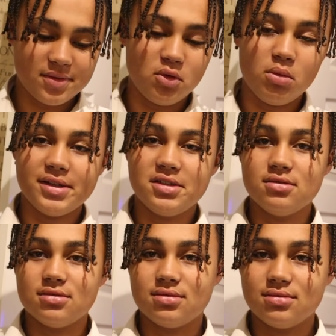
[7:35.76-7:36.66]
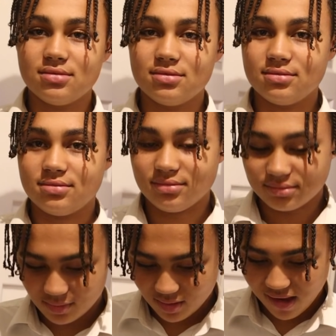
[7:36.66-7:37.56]
4.2.
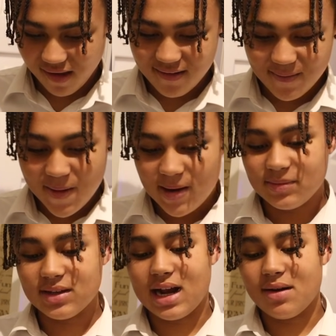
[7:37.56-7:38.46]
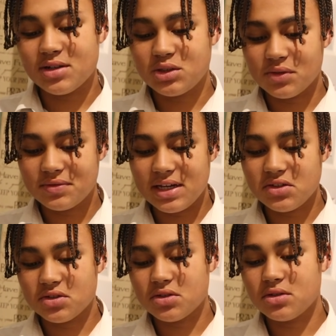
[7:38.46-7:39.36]
The carriage of
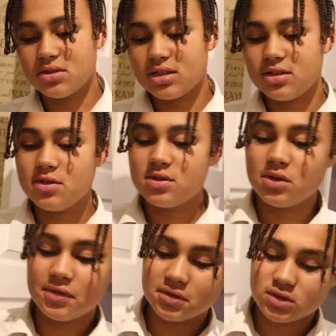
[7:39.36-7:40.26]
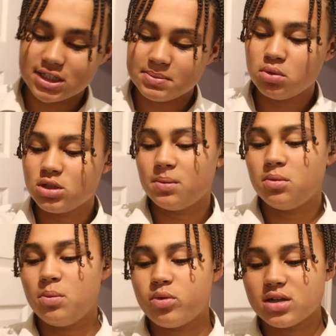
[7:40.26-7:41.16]
dangerous goods and use of
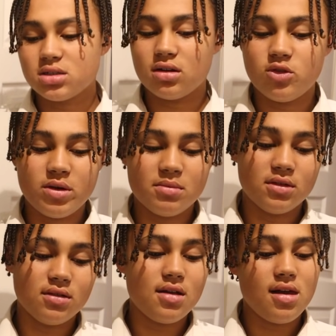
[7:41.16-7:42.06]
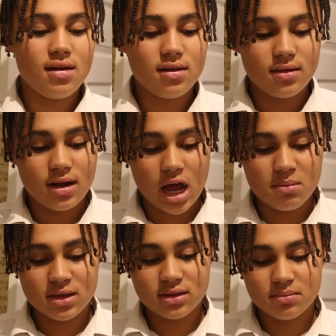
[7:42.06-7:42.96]
transportable pressure equipment.
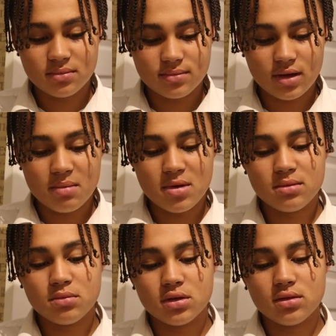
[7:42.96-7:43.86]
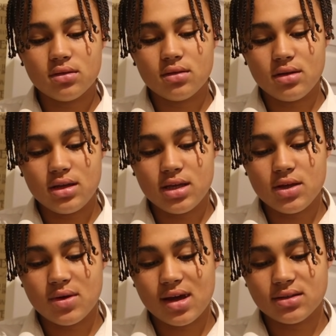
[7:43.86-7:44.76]
Amendment
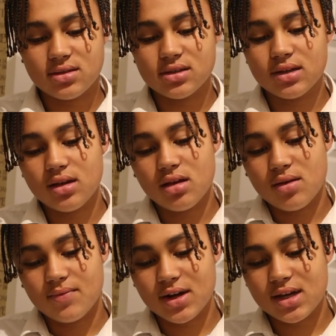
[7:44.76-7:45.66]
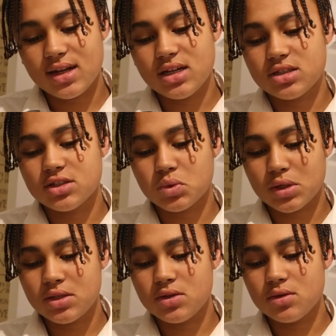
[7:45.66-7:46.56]
EU exit. Regulations
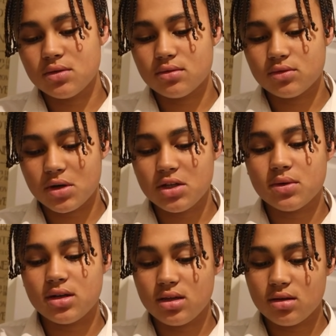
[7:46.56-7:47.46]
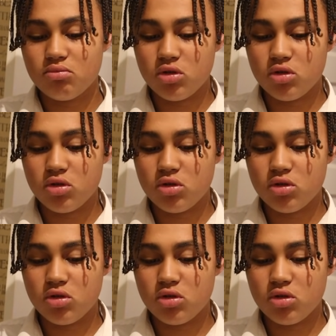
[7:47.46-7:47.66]
2020